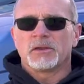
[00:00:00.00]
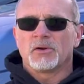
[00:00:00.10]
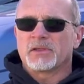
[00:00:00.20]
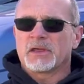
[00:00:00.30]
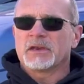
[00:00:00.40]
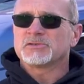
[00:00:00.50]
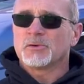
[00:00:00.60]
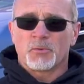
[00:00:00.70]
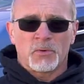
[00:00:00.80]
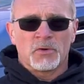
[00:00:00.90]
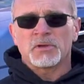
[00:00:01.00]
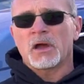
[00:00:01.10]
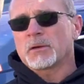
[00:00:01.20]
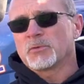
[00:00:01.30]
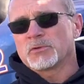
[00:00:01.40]
you know, the industry, but we don't
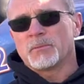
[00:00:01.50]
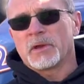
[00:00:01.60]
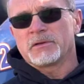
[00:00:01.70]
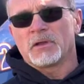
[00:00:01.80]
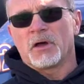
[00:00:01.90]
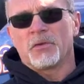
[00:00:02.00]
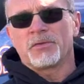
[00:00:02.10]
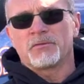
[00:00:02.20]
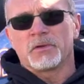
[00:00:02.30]
talk about the mental health of